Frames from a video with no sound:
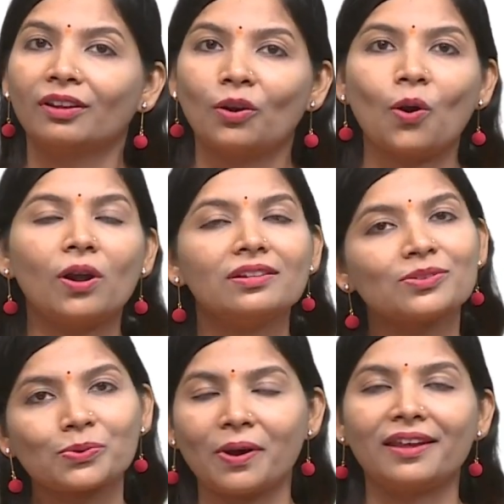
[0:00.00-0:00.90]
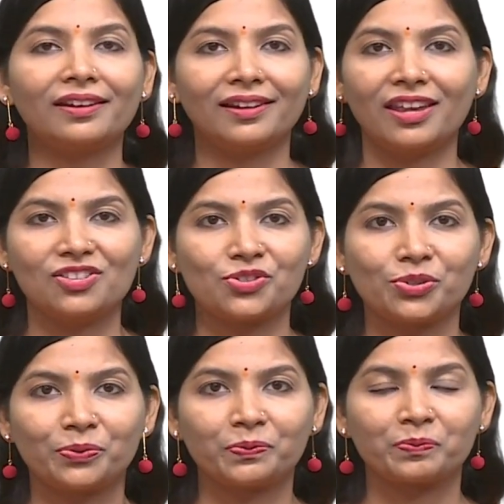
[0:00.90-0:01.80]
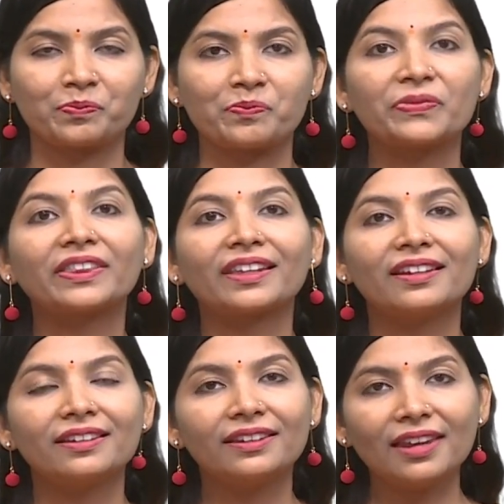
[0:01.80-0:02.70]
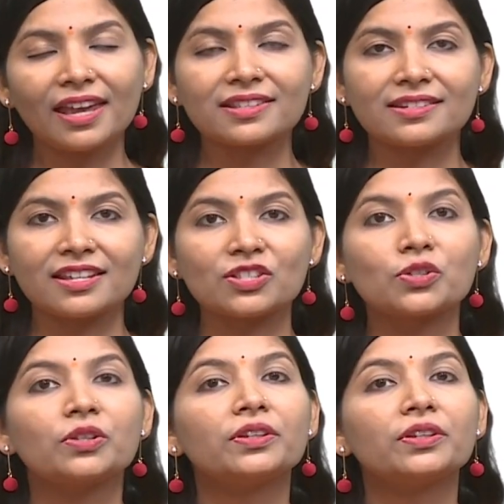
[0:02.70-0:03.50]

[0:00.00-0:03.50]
called squirrel cage. Next is